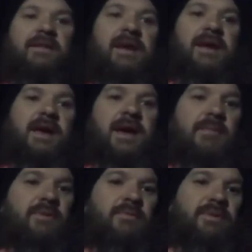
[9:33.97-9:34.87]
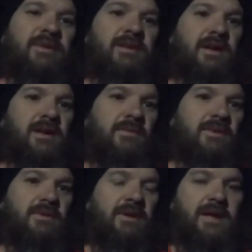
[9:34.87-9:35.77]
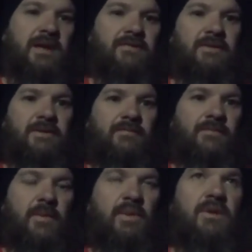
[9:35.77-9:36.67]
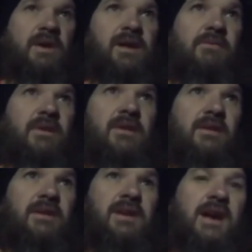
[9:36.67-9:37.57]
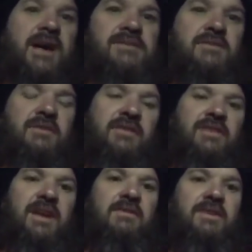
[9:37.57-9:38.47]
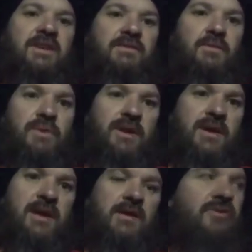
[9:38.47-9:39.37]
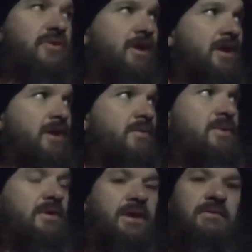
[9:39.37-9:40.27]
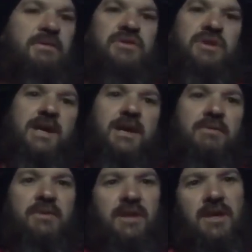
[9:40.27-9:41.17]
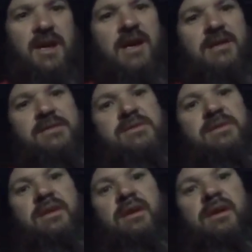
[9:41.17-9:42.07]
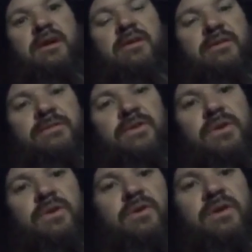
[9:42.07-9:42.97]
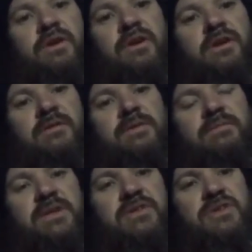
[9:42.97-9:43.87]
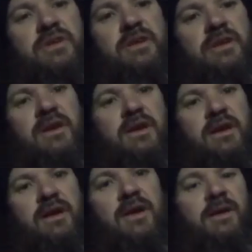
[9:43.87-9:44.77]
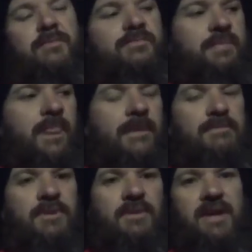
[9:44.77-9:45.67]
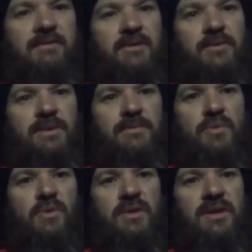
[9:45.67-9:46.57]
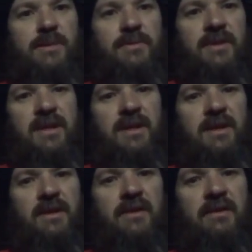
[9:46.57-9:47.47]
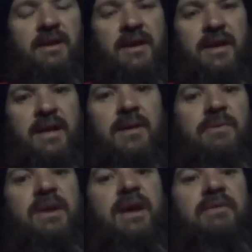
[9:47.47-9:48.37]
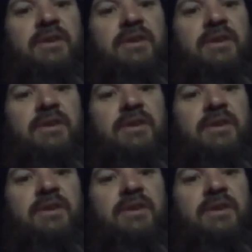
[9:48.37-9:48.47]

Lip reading: that to happen. But tonight we don't have the cots or the safety of the warehouse. We don't have the shower, the cots, or the food of the mission. But we have a little bit more liberty here, and we have a